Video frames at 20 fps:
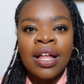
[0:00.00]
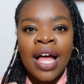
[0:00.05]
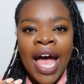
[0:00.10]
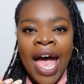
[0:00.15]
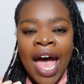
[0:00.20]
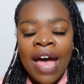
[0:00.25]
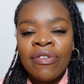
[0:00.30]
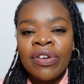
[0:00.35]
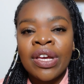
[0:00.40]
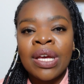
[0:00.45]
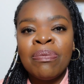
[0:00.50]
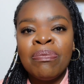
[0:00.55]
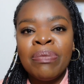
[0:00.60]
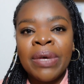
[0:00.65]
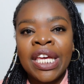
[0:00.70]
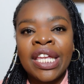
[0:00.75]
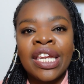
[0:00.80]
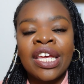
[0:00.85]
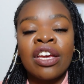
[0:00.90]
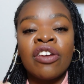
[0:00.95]
Having a
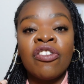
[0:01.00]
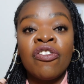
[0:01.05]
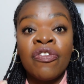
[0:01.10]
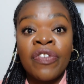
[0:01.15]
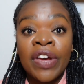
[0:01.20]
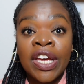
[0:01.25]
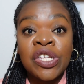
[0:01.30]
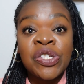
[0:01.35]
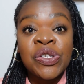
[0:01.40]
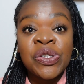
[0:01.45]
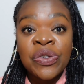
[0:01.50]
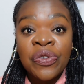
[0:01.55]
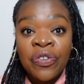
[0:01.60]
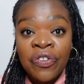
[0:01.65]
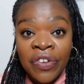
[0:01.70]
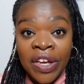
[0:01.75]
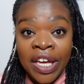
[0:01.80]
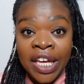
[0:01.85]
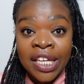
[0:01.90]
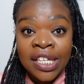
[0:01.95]
meeting
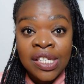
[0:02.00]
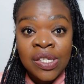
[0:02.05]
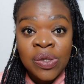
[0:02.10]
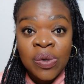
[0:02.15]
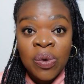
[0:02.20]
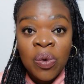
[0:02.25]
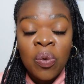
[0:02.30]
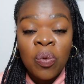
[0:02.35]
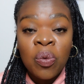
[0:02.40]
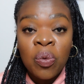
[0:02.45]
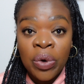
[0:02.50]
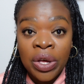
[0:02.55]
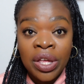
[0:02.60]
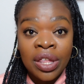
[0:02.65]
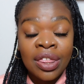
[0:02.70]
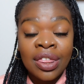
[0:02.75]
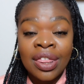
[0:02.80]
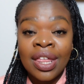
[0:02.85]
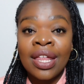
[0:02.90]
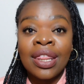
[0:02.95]
face-to-face
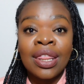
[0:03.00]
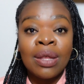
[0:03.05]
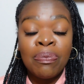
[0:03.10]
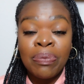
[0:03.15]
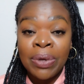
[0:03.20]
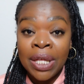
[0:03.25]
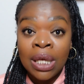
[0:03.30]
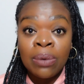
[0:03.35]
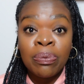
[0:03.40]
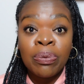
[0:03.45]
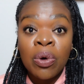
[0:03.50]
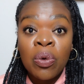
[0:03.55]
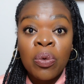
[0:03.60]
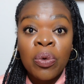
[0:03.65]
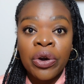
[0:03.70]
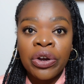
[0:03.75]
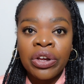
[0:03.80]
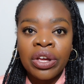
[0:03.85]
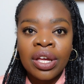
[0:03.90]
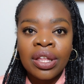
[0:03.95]
with the people
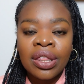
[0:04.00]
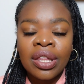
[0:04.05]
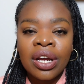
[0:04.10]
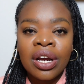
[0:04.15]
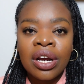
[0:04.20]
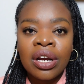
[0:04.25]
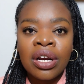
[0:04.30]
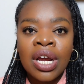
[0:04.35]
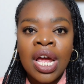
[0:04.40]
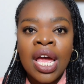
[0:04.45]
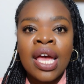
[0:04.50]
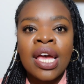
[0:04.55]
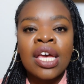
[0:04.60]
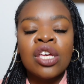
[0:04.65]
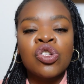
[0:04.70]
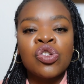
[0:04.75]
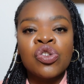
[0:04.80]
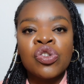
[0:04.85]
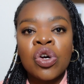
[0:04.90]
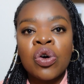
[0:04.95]
working there
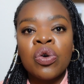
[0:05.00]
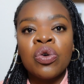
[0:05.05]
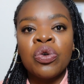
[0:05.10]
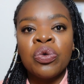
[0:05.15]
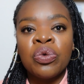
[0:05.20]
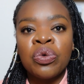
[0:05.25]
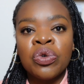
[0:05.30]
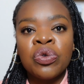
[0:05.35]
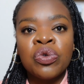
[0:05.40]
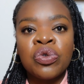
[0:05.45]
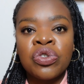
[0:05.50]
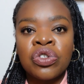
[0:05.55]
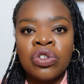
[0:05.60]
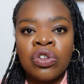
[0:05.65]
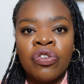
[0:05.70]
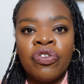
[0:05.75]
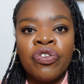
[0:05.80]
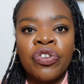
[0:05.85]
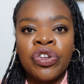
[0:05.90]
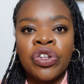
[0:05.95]
is so
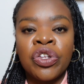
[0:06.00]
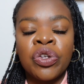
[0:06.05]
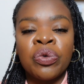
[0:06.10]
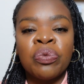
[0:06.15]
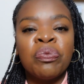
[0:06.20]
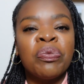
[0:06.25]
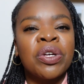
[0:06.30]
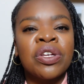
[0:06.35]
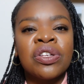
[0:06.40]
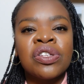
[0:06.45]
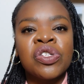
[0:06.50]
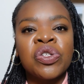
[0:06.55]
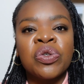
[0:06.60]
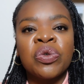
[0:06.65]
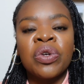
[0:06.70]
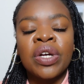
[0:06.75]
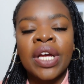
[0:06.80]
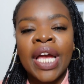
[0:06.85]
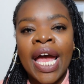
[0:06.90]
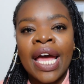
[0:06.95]
crucial for you, because
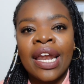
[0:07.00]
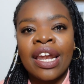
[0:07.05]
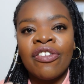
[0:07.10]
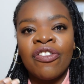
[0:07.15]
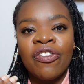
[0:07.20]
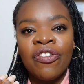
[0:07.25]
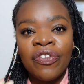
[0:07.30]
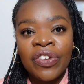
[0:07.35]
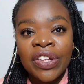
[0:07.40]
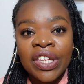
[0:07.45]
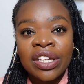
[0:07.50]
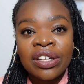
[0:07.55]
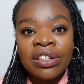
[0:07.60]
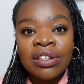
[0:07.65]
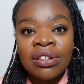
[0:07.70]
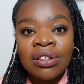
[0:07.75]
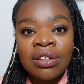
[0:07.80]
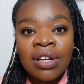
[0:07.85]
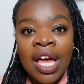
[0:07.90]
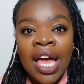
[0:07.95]
you'll get a
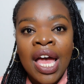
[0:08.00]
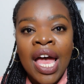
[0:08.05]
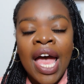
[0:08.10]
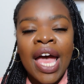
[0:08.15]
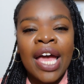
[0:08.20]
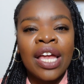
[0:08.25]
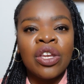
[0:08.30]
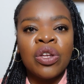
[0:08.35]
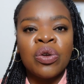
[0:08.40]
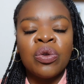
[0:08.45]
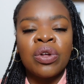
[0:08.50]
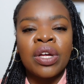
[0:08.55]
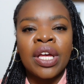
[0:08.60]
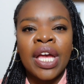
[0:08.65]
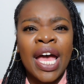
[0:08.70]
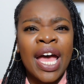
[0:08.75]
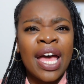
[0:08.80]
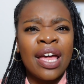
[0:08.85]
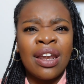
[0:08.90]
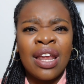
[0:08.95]
feel and you'll
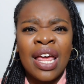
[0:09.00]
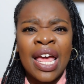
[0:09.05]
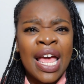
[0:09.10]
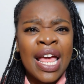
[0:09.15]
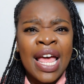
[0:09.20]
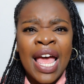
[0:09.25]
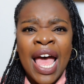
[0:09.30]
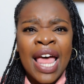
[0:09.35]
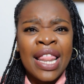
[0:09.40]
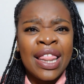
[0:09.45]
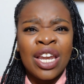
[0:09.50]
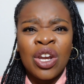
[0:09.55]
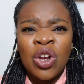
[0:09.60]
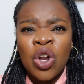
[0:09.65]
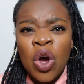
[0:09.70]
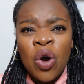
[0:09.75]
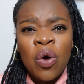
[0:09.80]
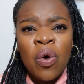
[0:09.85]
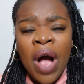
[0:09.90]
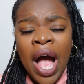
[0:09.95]
get the
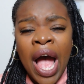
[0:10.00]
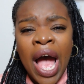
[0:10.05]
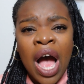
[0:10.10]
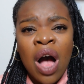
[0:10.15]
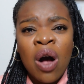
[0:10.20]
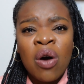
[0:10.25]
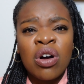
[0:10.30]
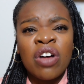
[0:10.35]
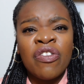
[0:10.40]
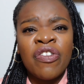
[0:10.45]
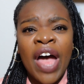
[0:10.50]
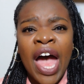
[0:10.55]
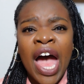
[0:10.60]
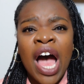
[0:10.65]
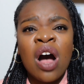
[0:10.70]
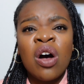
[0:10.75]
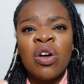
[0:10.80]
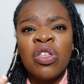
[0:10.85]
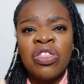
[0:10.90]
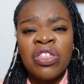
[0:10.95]
know-how of
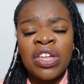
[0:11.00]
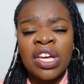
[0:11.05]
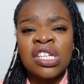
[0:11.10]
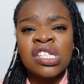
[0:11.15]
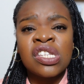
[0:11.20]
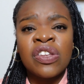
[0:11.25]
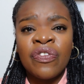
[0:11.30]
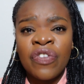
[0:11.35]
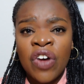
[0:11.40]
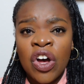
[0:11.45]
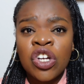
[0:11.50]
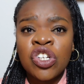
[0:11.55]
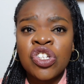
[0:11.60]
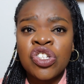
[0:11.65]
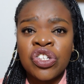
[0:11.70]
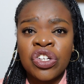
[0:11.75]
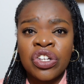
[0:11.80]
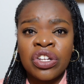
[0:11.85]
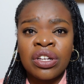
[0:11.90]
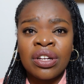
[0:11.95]
how things
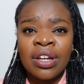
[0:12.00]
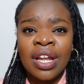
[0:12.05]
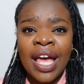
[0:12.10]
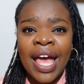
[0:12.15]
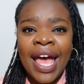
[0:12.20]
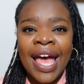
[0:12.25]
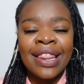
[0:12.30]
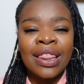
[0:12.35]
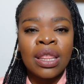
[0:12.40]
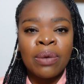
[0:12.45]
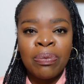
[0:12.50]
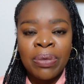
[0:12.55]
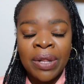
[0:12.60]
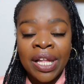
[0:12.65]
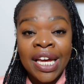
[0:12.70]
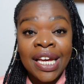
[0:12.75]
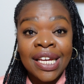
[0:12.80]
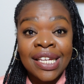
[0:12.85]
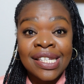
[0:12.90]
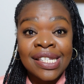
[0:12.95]
function at the
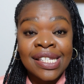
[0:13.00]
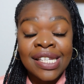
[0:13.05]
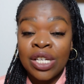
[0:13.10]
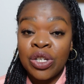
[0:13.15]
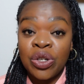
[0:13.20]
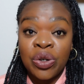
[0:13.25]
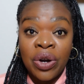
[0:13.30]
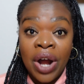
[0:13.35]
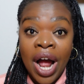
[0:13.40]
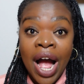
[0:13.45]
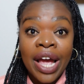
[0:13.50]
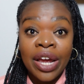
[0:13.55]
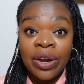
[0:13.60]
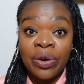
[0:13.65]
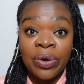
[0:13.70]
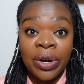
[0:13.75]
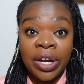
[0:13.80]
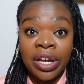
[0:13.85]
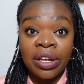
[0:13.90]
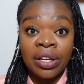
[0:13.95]
place that you're
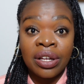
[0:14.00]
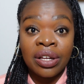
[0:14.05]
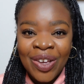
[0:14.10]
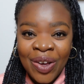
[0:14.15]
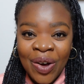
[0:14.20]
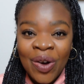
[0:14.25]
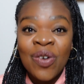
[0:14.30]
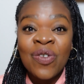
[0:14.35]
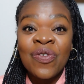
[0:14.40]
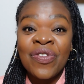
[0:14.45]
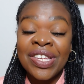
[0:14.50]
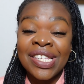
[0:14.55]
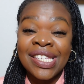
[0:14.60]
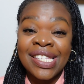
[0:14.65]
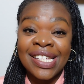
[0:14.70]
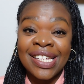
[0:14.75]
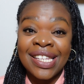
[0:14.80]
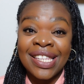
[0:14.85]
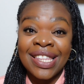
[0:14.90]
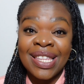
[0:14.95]
hiring. Go
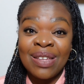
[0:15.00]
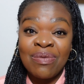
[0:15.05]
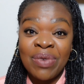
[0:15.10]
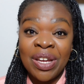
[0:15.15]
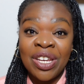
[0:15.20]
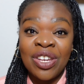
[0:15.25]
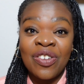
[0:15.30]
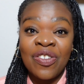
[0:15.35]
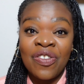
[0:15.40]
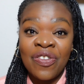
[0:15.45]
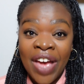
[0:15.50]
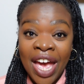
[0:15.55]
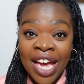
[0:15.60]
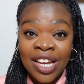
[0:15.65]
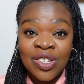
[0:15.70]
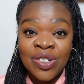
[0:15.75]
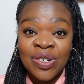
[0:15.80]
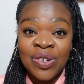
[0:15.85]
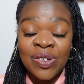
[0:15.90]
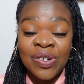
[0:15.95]
visit the
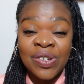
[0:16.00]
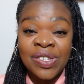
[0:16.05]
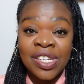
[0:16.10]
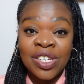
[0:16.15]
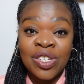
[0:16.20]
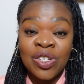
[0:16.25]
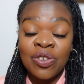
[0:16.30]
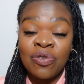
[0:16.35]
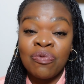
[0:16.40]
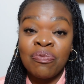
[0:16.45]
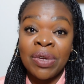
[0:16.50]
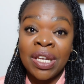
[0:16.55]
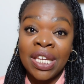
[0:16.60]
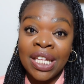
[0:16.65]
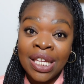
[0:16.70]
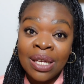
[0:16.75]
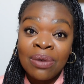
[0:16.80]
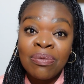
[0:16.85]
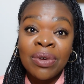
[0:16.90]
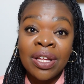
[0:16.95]
manufacturers that you've been
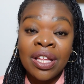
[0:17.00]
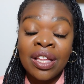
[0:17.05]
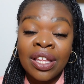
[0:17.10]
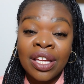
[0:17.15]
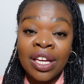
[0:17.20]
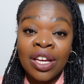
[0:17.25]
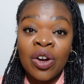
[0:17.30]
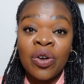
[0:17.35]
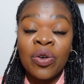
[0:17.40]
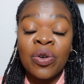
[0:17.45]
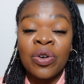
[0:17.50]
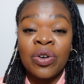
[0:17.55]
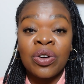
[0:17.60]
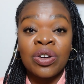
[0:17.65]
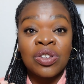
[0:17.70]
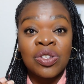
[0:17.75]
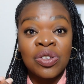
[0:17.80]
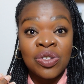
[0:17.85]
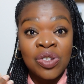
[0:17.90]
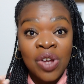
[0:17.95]
emailing or
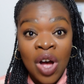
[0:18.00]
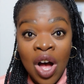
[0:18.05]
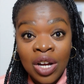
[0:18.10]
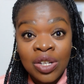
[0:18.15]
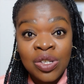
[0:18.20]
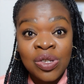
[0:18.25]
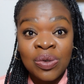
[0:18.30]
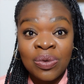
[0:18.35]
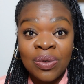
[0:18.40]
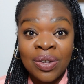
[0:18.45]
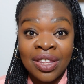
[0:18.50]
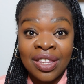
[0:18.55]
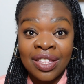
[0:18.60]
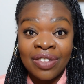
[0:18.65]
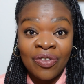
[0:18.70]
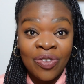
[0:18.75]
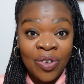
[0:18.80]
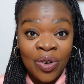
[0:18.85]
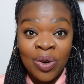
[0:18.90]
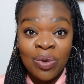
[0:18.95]
talk to on the
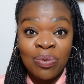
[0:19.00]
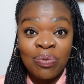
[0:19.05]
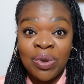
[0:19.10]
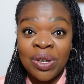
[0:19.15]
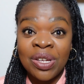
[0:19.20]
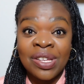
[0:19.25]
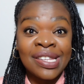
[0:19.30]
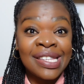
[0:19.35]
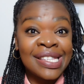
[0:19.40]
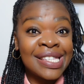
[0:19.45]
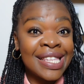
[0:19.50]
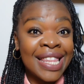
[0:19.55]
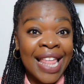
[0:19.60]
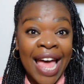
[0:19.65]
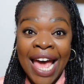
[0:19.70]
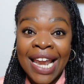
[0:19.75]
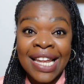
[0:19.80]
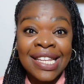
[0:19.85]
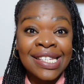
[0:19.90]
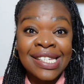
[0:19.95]
phone, because
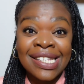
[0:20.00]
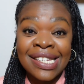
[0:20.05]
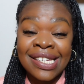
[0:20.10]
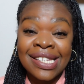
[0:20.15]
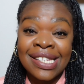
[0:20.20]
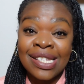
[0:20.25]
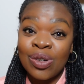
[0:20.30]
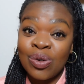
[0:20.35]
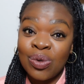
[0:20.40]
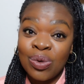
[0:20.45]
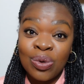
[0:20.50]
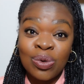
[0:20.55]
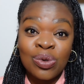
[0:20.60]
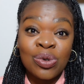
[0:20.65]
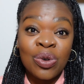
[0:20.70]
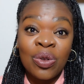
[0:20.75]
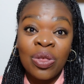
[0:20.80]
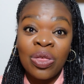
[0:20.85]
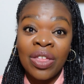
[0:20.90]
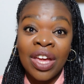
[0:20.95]
that is just a
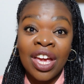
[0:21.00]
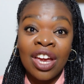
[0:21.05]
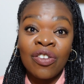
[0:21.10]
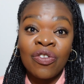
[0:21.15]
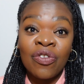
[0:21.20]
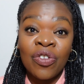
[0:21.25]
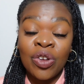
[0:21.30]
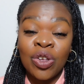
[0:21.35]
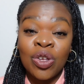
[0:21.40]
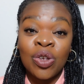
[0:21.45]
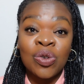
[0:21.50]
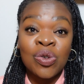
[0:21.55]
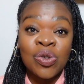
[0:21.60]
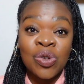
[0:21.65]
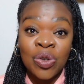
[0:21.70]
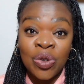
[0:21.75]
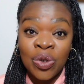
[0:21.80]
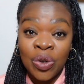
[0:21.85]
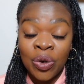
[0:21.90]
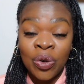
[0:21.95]
crucial thing for you to
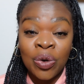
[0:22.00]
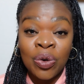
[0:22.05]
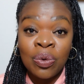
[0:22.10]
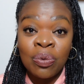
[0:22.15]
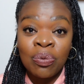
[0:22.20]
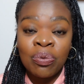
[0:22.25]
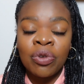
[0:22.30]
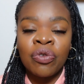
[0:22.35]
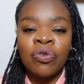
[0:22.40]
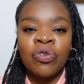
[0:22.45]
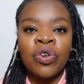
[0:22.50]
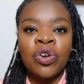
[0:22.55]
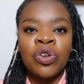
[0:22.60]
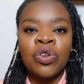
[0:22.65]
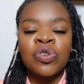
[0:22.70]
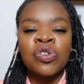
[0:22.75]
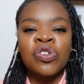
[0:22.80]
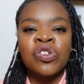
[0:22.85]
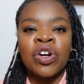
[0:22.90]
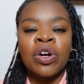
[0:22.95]
do before
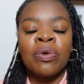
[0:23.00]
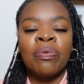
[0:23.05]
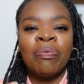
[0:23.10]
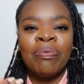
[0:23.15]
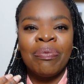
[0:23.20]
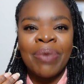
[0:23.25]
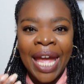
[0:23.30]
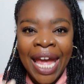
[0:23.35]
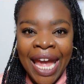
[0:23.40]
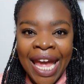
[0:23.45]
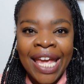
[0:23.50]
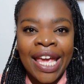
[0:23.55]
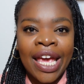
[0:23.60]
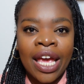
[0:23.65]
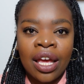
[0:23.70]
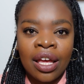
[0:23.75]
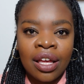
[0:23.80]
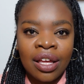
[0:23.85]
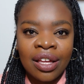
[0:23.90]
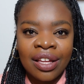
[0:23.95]
you start
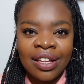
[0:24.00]
paying.